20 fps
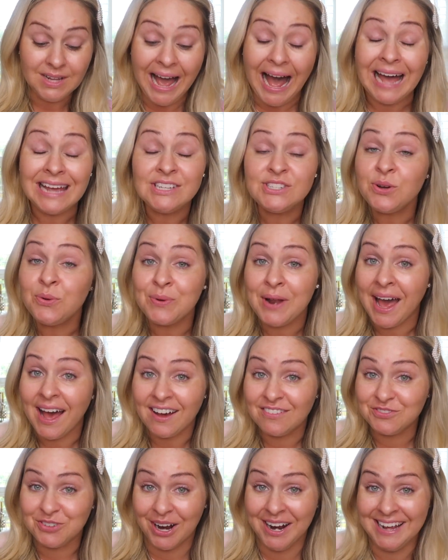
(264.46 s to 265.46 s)
I don't
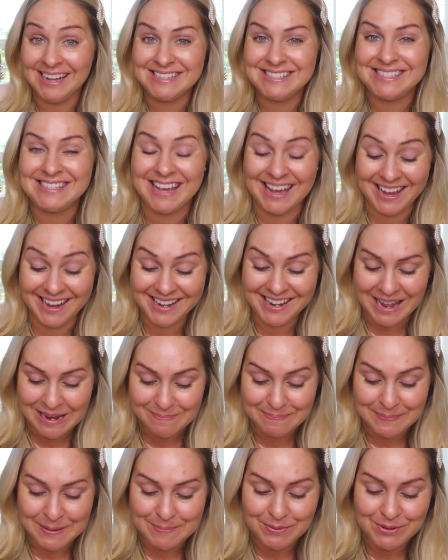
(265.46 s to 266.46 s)
have great skin,
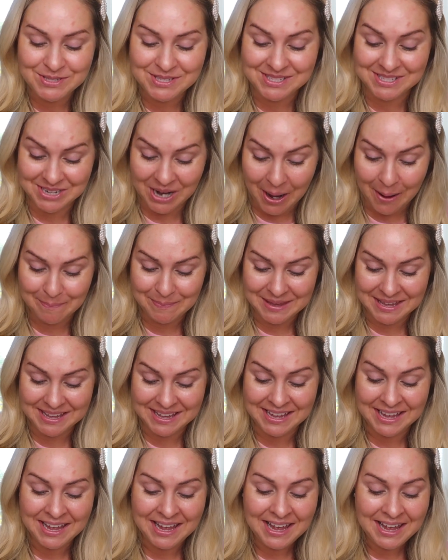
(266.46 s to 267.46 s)
and people stop
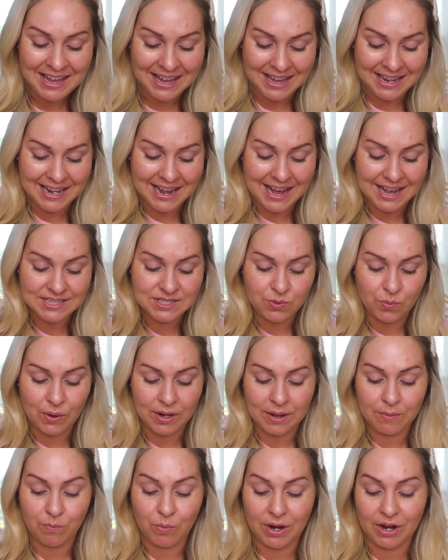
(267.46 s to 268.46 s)
me and ask
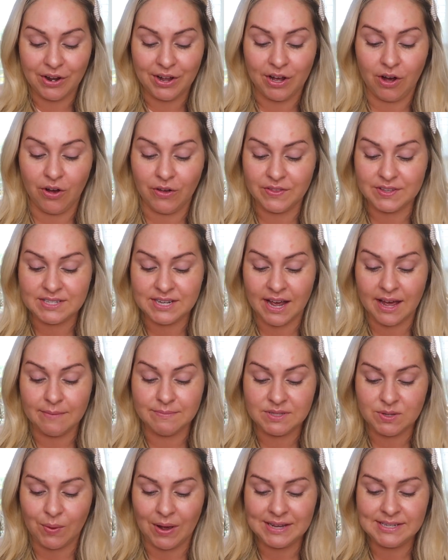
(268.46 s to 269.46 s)
what I'm wearing all the
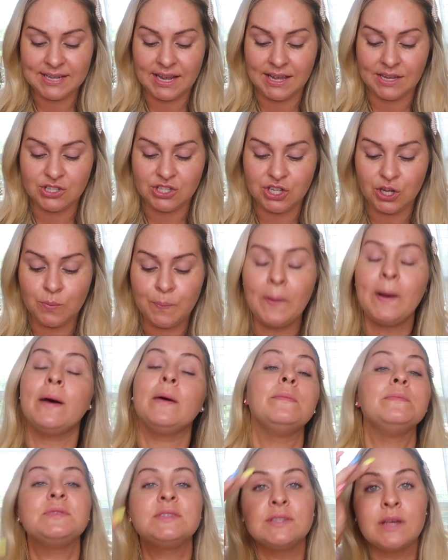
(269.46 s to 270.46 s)
time. So I take 2
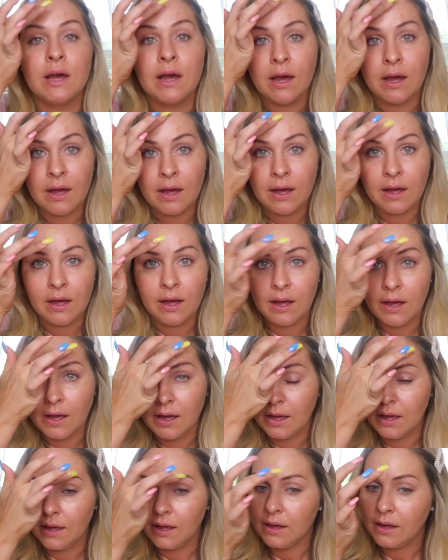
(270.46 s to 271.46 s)
pumps
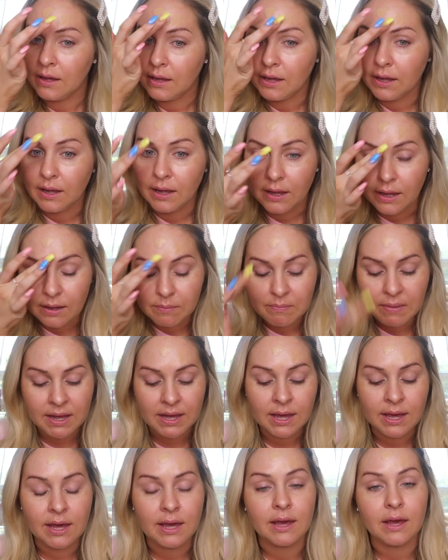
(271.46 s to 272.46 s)
in my
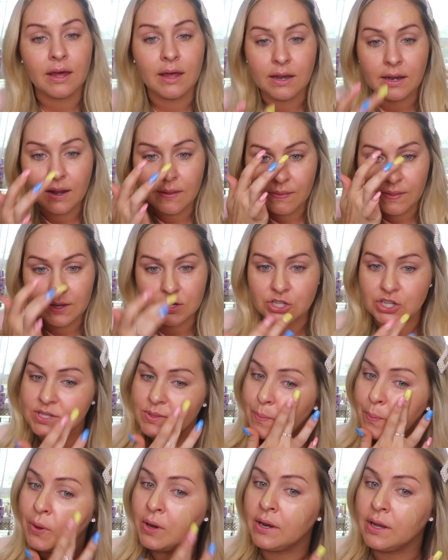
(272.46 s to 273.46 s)
hand and then
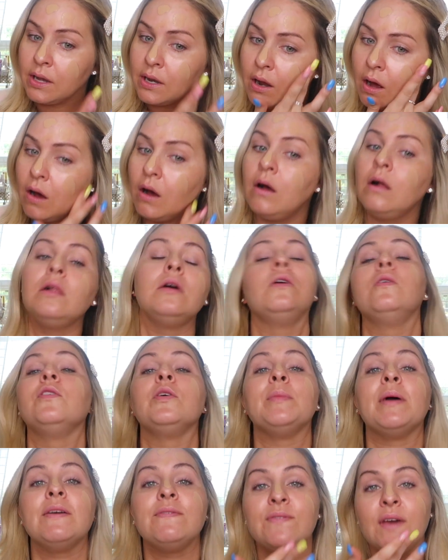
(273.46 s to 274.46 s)
just put it all
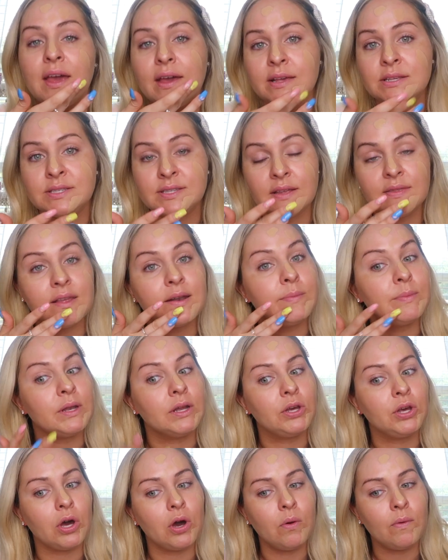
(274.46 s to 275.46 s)
over my face, and then I'm
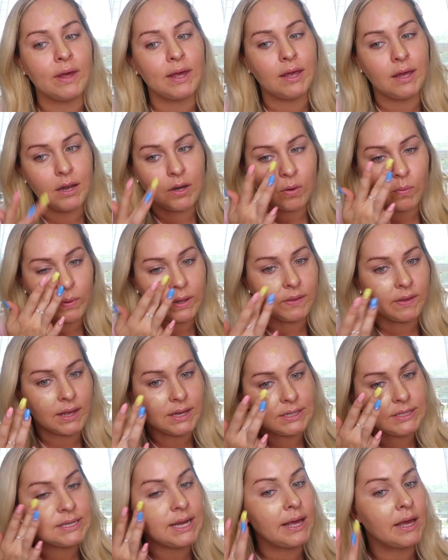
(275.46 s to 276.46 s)
gonna go in with
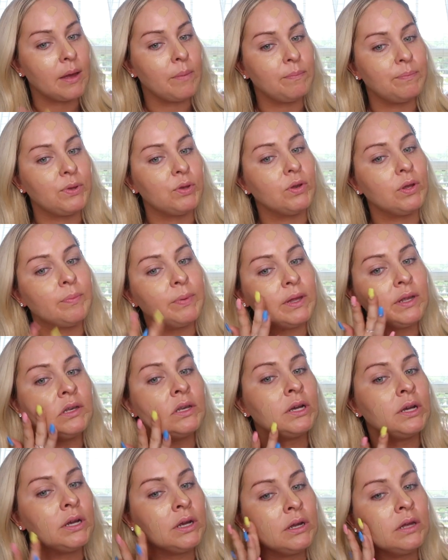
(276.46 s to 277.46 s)
a damp beauty
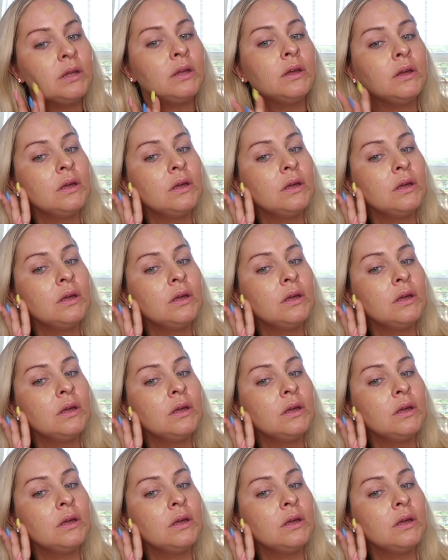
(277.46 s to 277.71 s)
blender